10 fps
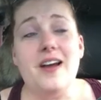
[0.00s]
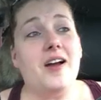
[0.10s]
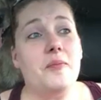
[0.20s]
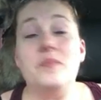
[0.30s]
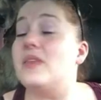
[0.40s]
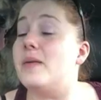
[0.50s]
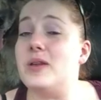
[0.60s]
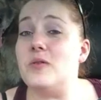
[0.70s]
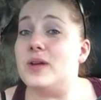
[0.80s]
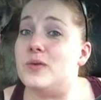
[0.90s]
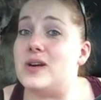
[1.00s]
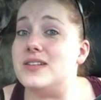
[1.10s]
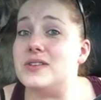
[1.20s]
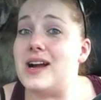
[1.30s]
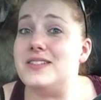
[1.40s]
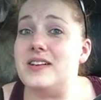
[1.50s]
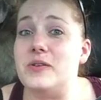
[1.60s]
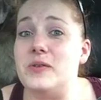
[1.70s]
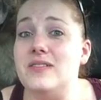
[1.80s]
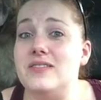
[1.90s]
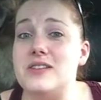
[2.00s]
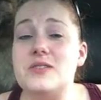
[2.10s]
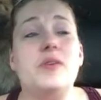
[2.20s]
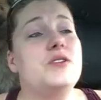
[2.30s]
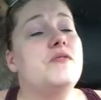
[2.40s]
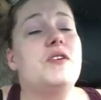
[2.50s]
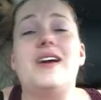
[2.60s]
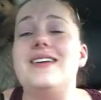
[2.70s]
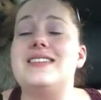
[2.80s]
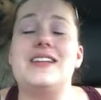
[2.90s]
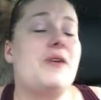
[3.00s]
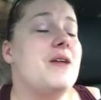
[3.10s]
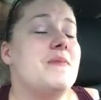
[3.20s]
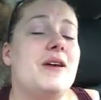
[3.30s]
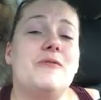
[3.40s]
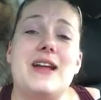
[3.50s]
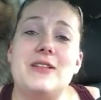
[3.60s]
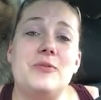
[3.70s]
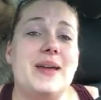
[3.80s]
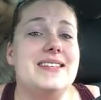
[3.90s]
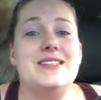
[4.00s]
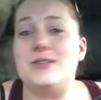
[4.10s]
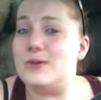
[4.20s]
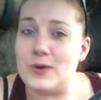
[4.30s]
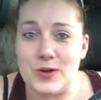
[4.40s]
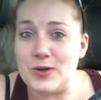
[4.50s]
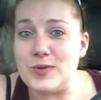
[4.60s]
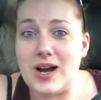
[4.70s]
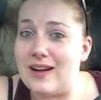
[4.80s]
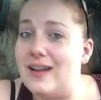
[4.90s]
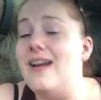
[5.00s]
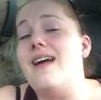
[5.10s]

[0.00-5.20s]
Let me know where you guys are at too. There's a bunch of you guys that write me on a regular basis. You know who you are.